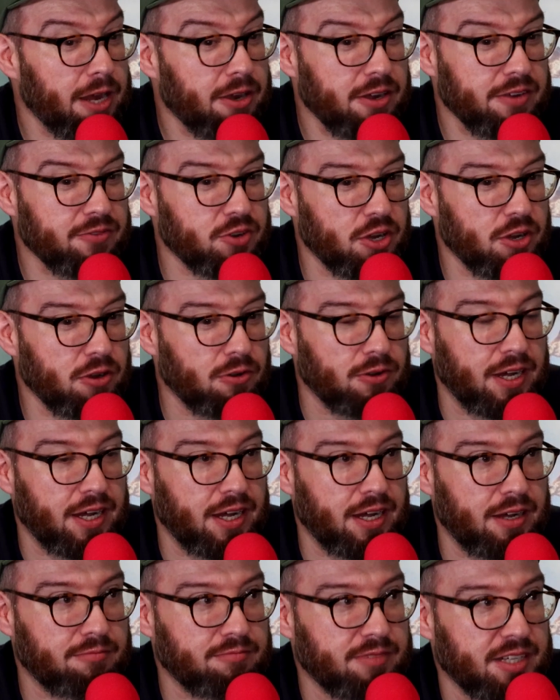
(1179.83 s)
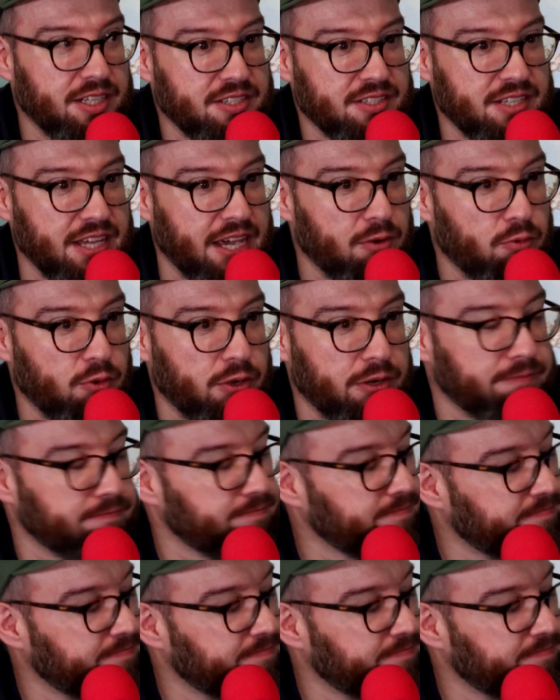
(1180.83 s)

I don't even know. I just had one.